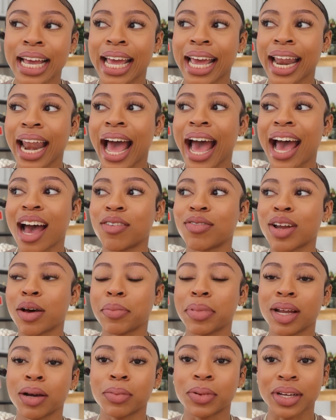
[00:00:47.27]
and I have
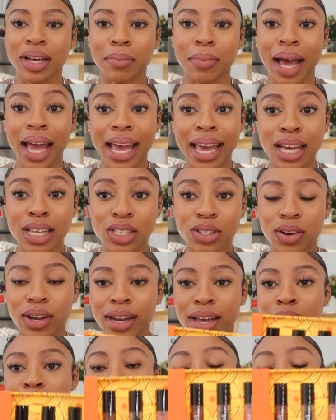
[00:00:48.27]
not been able to get my hands on it.